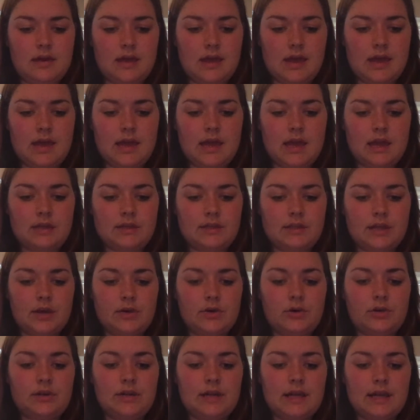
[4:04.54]
a
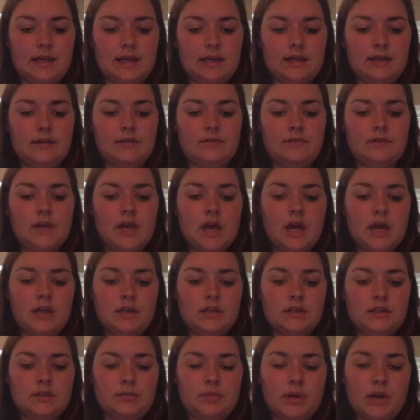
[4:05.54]
seronegative
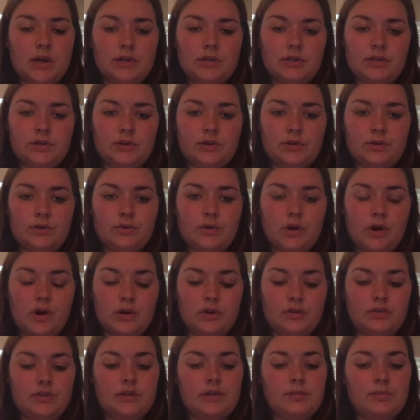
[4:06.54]

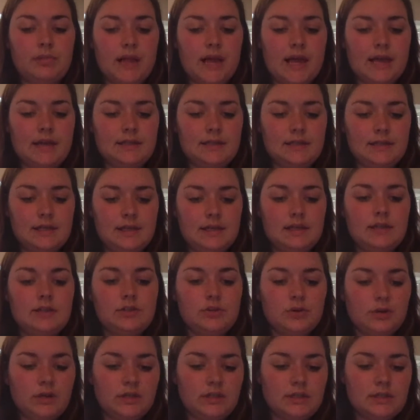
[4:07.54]
spondyloarthroplasty
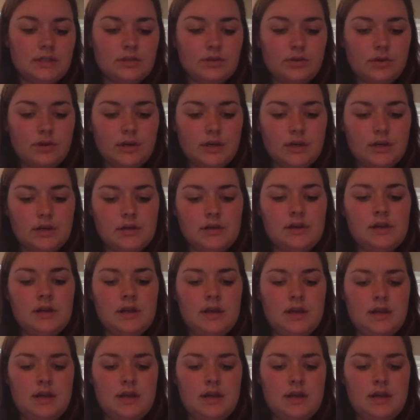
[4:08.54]
joint disorder.